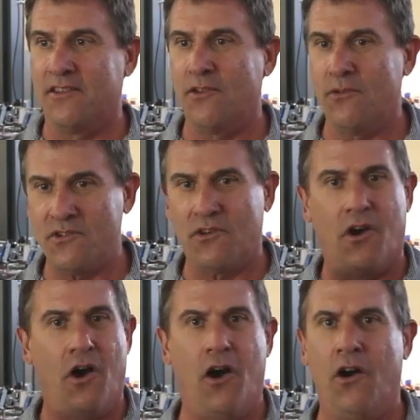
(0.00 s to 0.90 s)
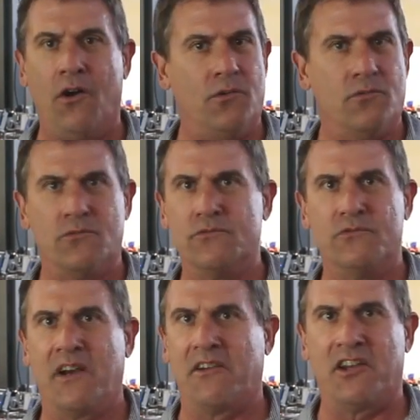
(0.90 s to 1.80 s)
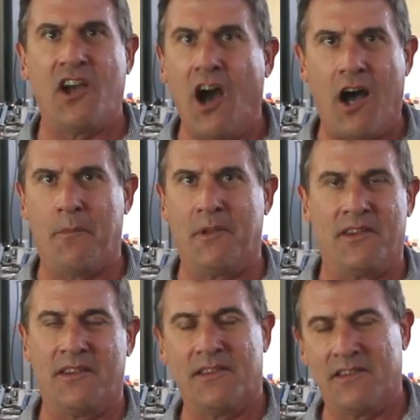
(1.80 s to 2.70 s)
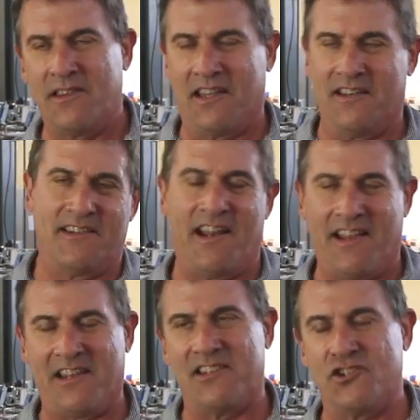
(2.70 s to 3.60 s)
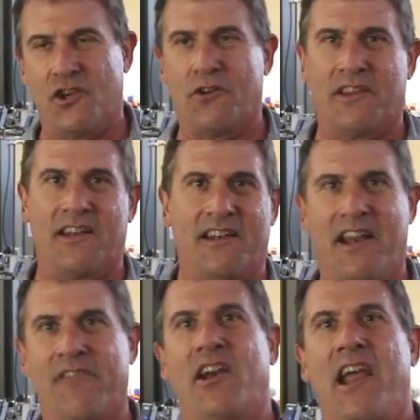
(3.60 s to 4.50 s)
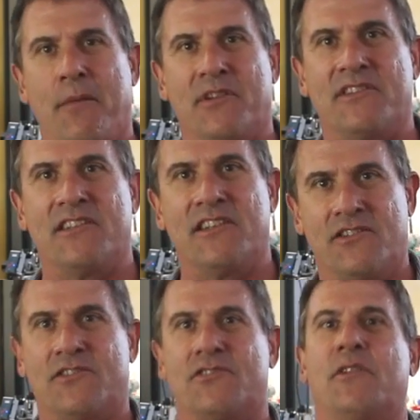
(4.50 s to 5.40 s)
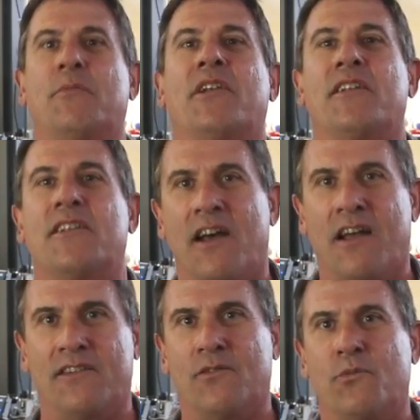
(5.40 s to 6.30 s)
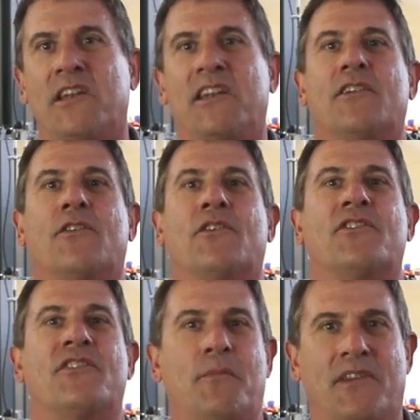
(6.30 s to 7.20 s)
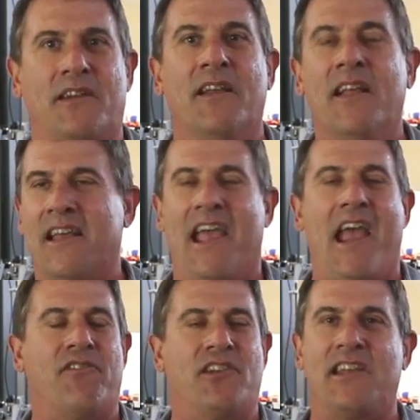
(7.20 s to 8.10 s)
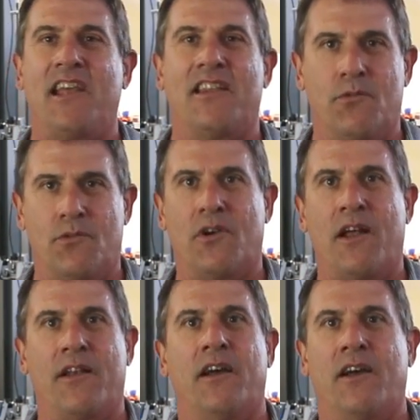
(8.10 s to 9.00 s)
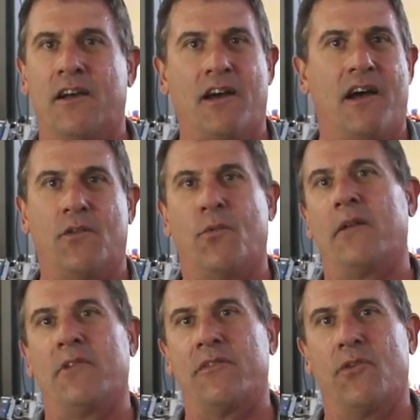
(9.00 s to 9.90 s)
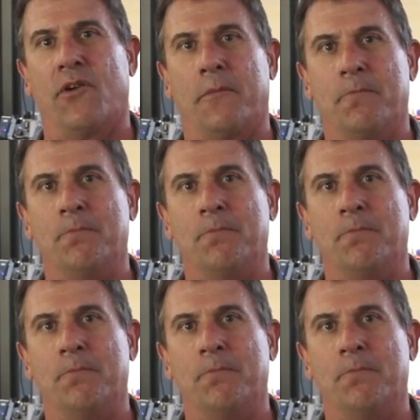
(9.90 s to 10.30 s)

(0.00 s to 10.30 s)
Those are all very common things, and I like to joke that it never happens in industry, but it does, and we need to learn something every day that we're on the winery floor.